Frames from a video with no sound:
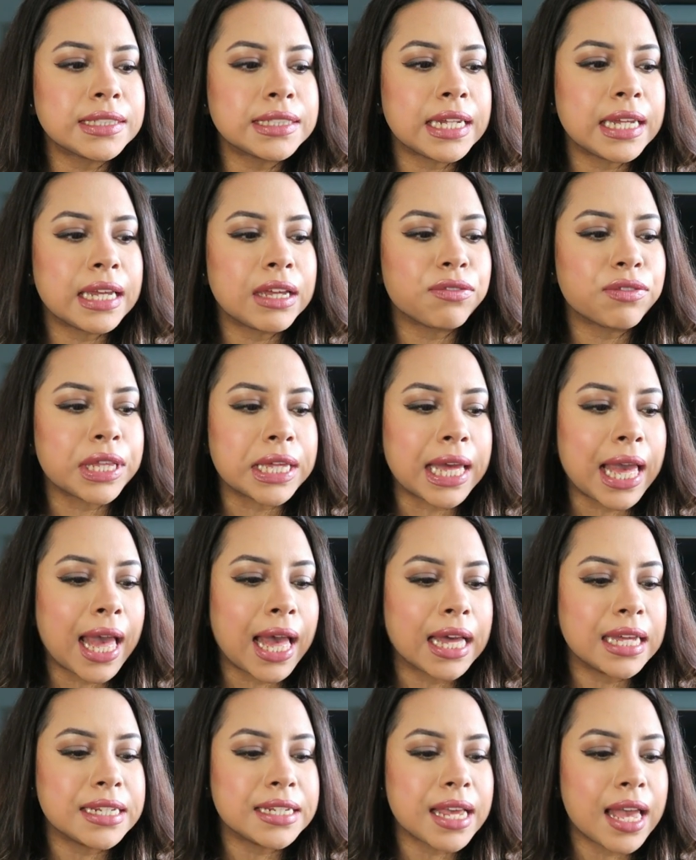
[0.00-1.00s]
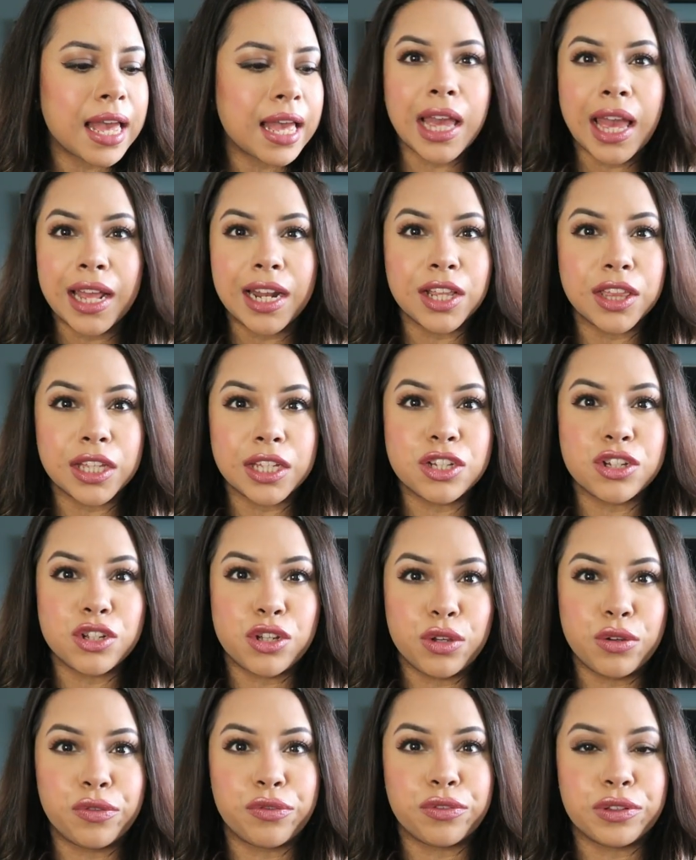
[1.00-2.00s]
see if they had anything
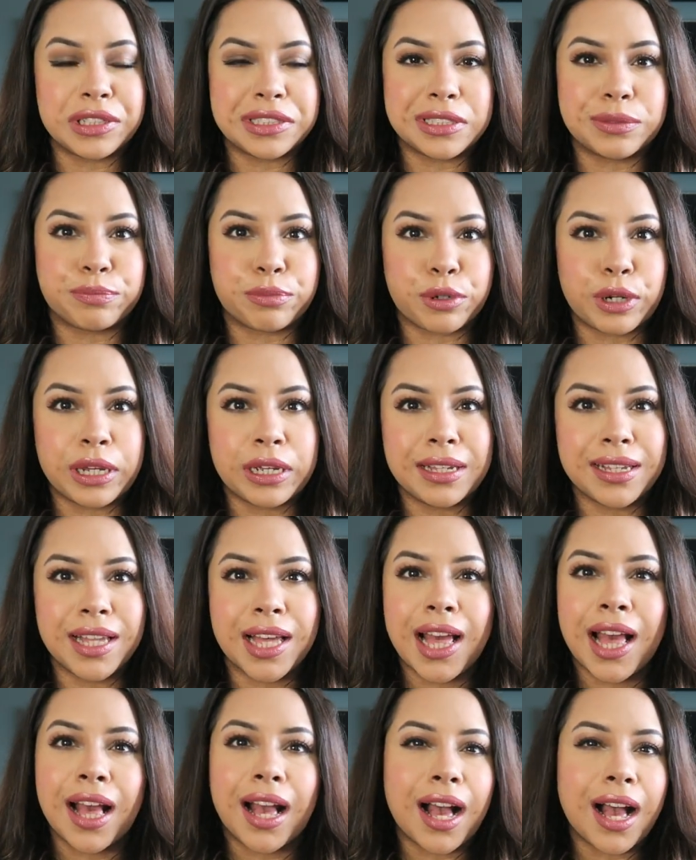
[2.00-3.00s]
new for the spring.